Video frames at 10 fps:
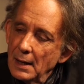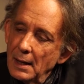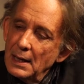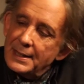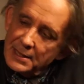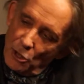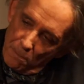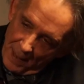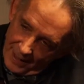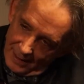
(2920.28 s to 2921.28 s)
Let's go
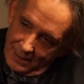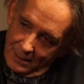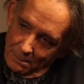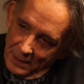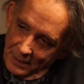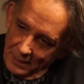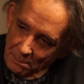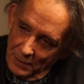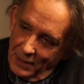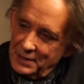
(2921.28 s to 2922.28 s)
back a little bit
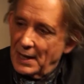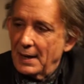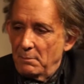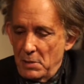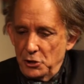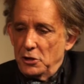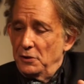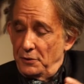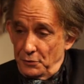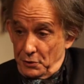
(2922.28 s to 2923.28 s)
okay. because I mentioned
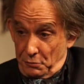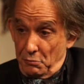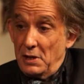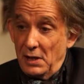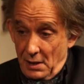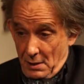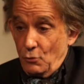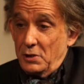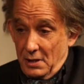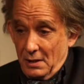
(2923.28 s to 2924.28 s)
those three
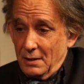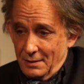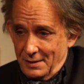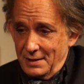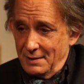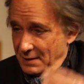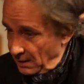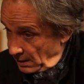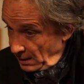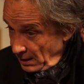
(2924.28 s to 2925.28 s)
ordeals: yes.
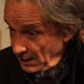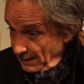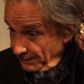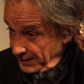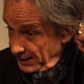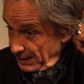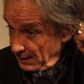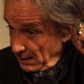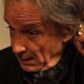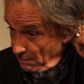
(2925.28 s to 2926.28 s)
the the
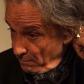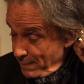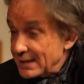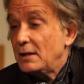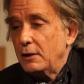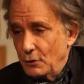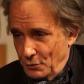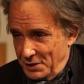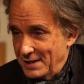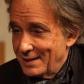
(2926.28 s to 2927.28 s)
mental
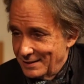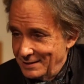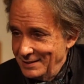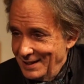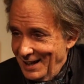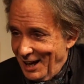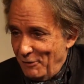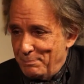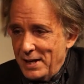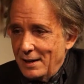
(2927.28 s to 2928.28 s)
ordeal yes. of
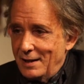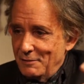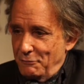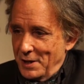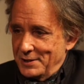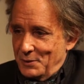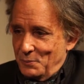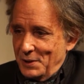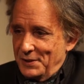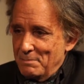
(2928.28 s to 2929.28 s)
being confronted
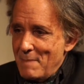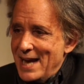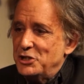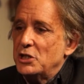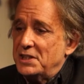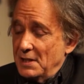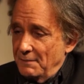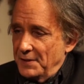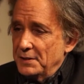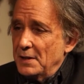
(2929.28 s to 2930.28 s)
with the majesty of
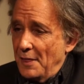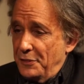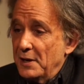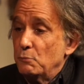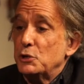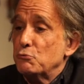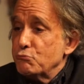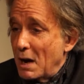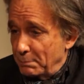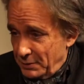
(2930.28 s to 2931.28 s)
the nothing, which
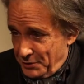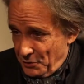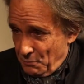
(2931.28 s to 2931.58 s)
rubbles your